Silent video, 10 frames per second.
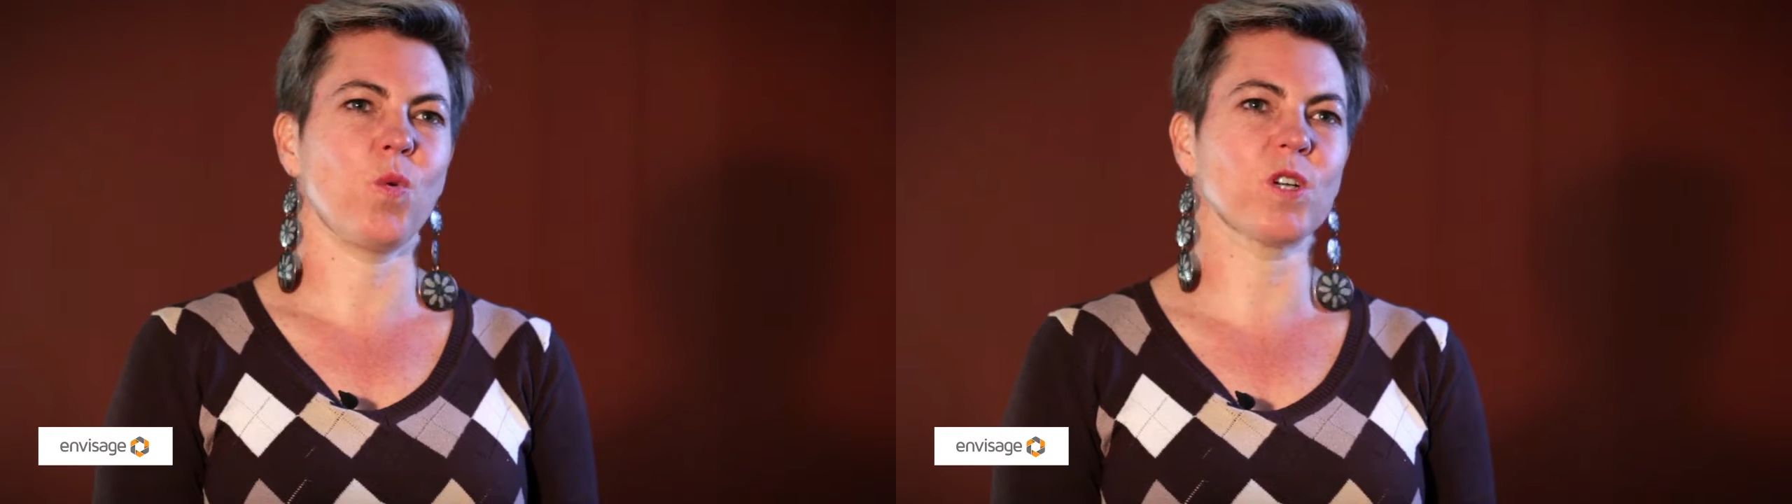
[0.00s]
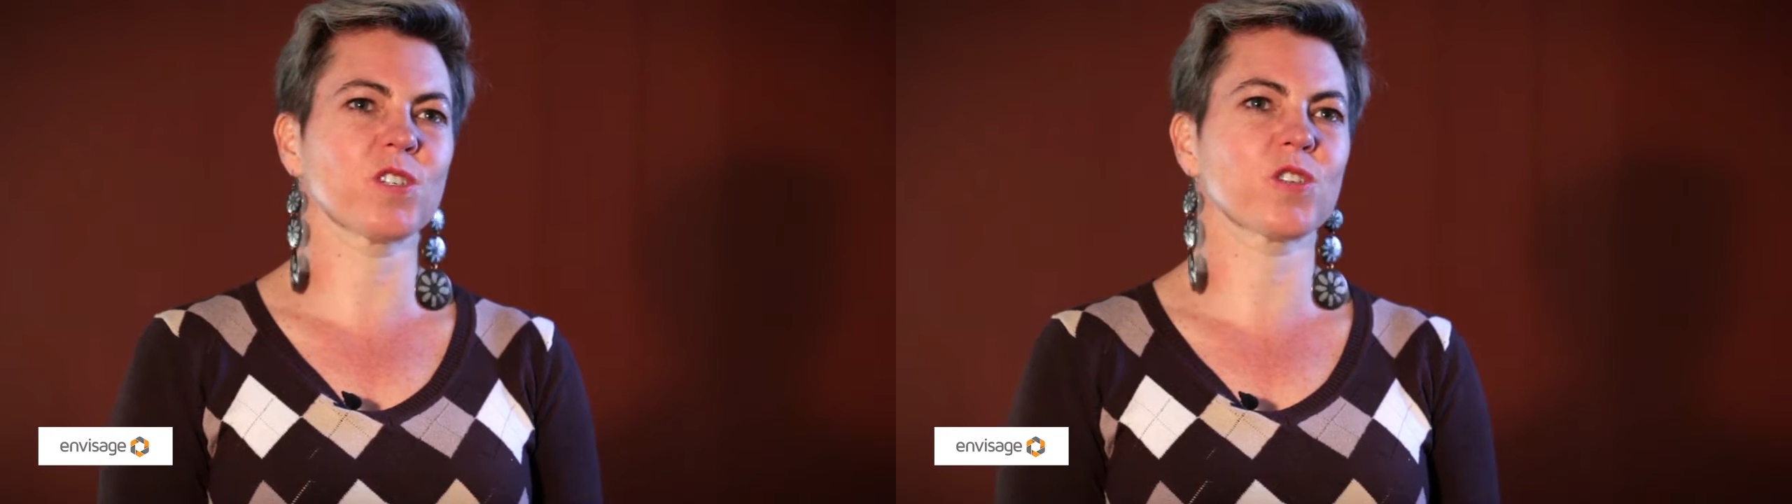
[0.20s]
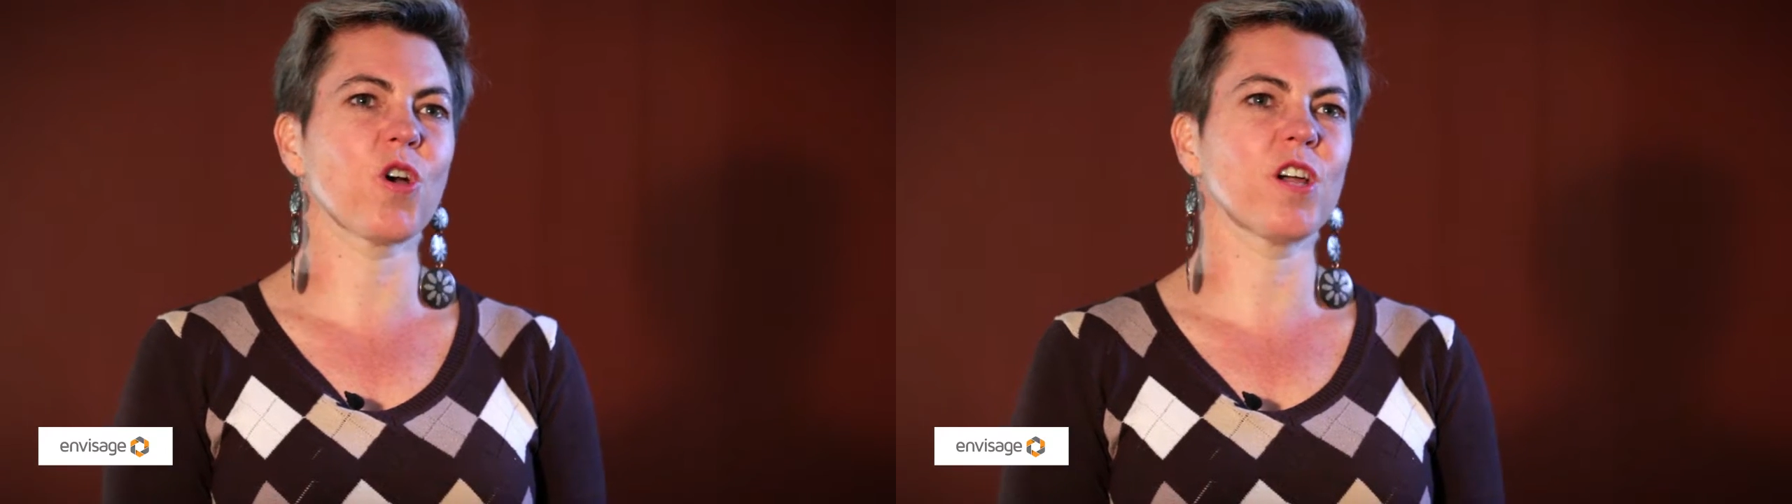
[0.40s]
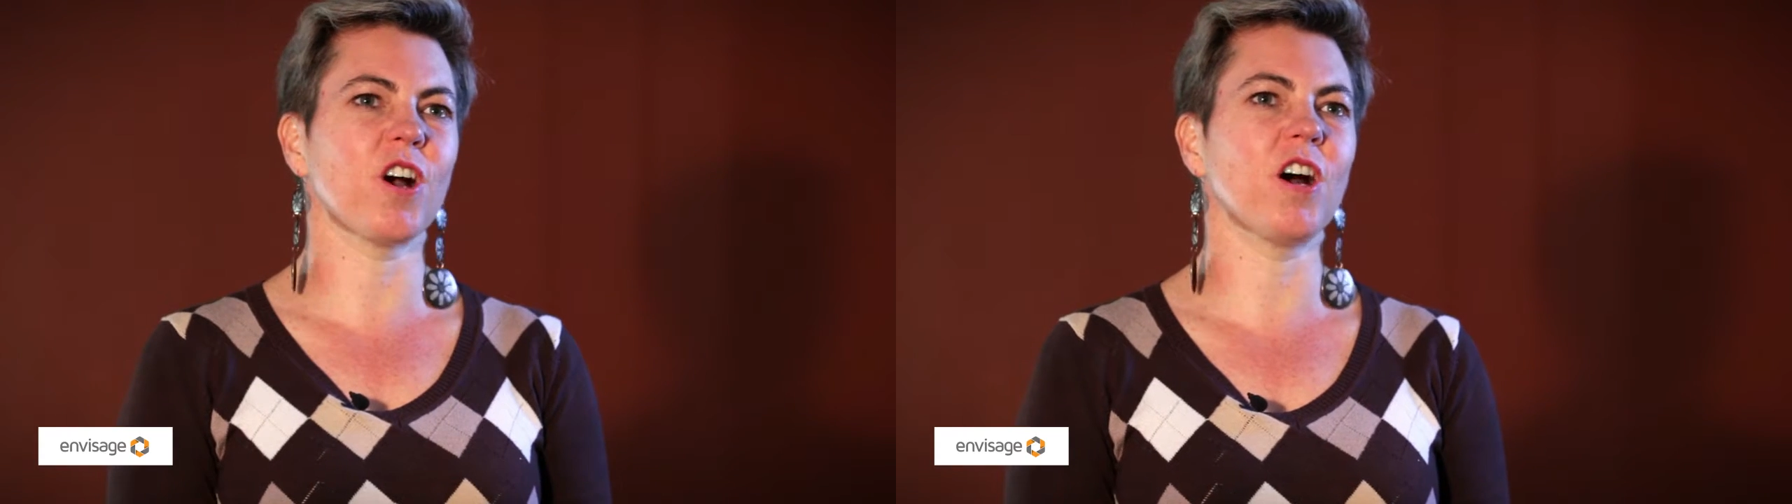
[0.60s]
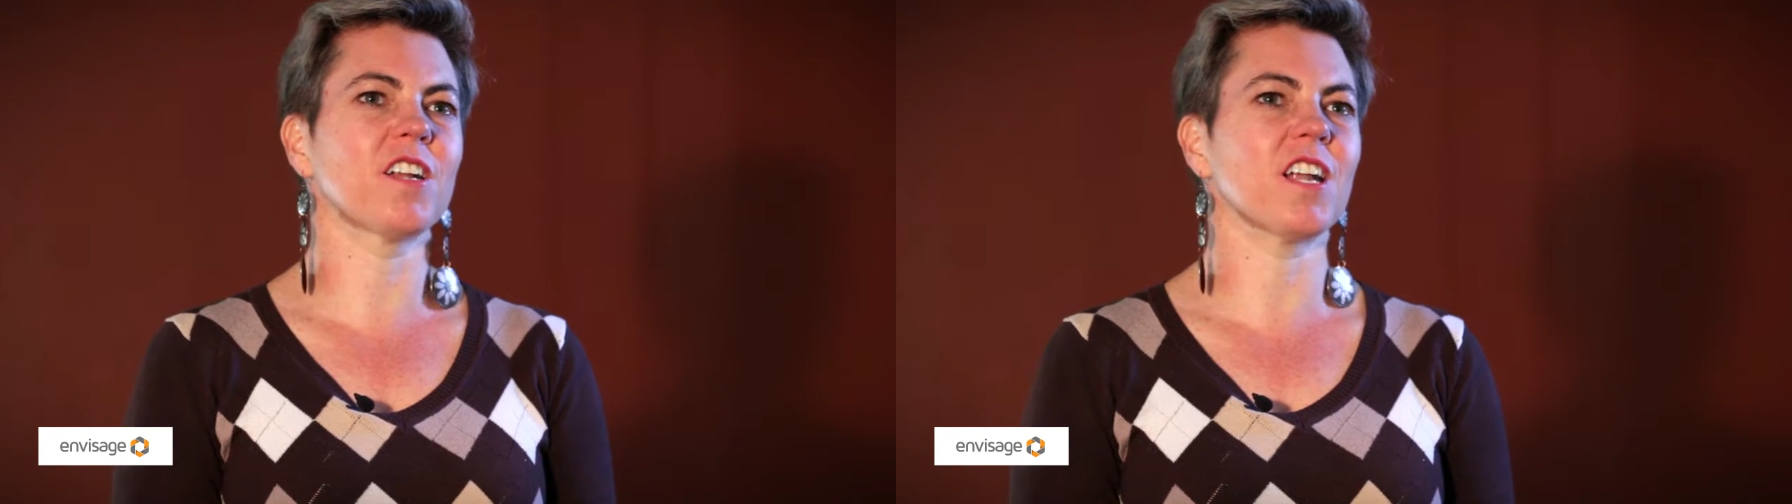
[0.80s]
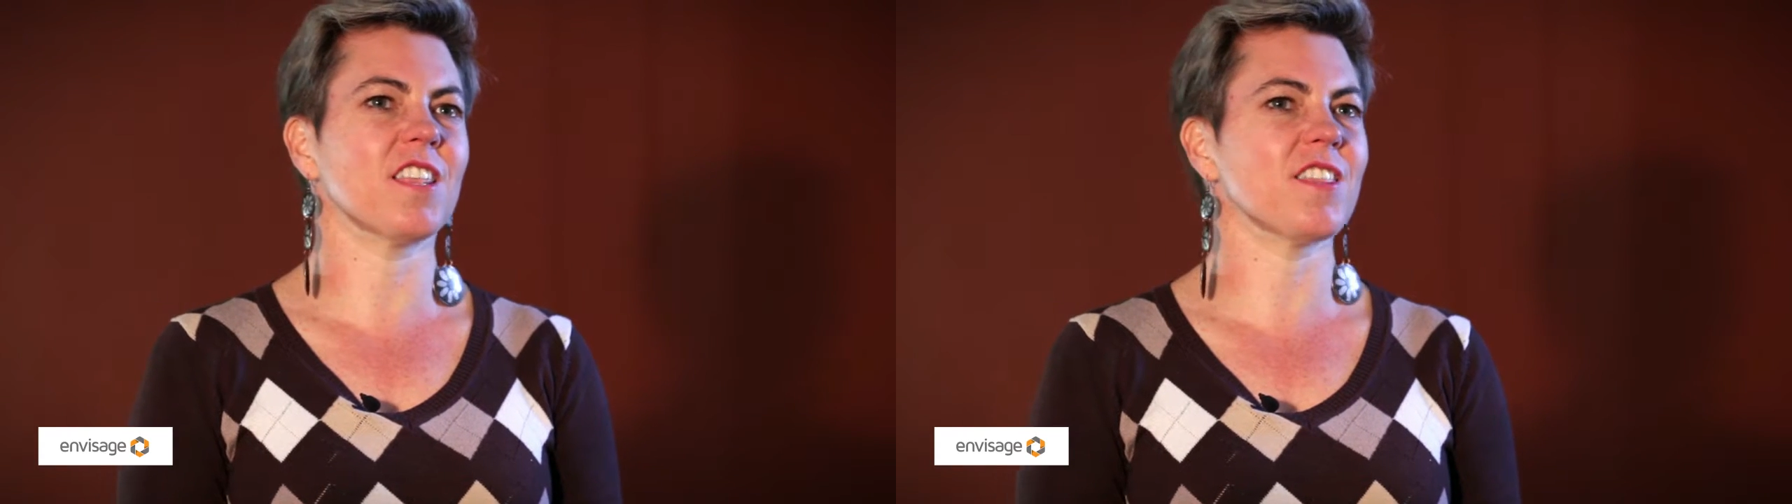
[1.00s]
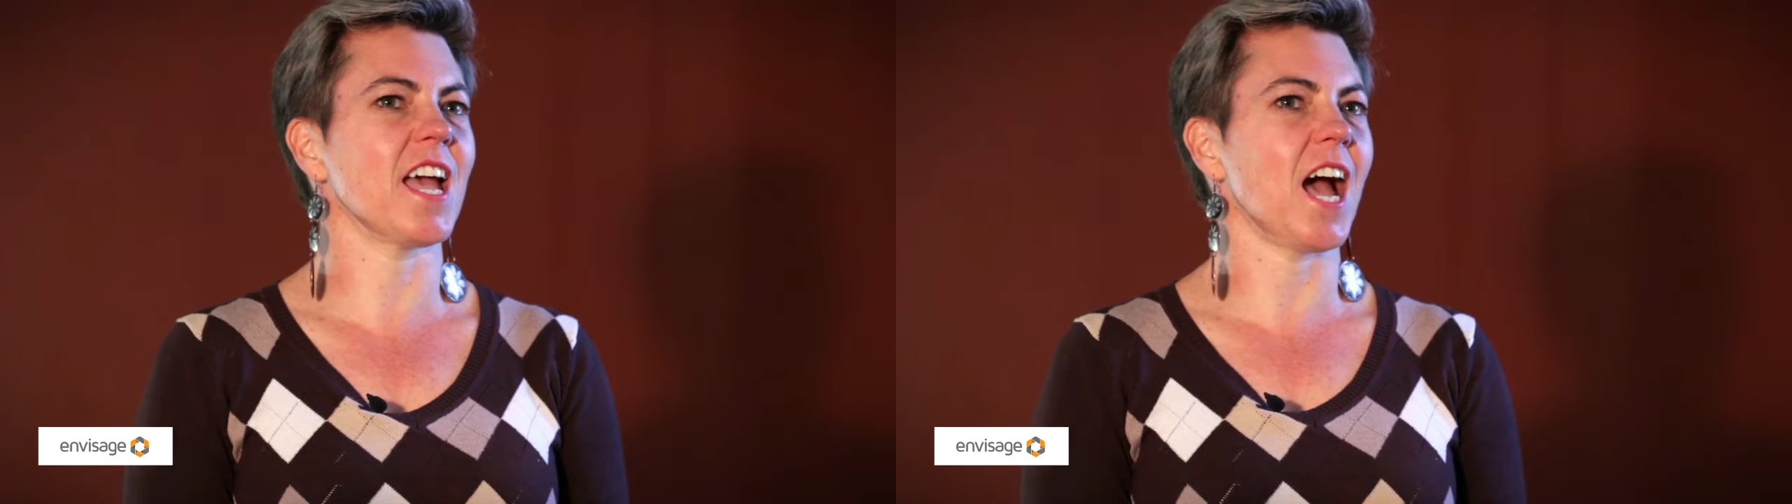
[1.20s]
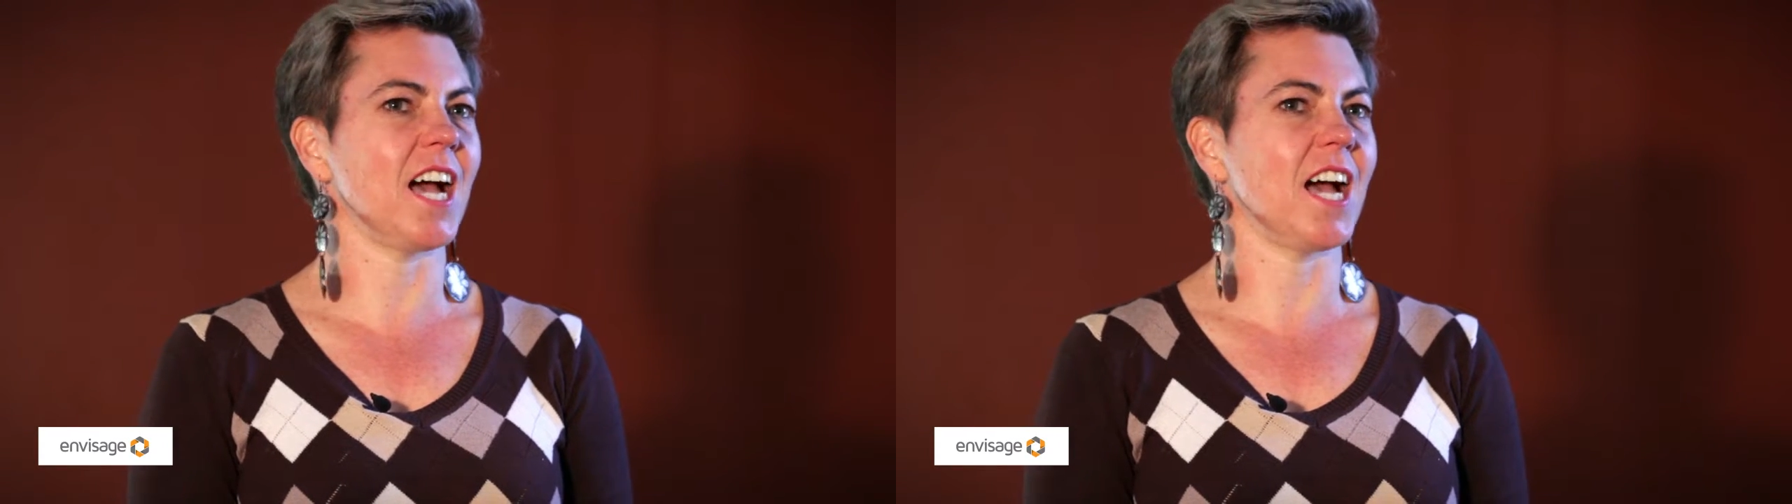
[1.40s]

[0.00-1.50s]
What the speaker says: what is going on in their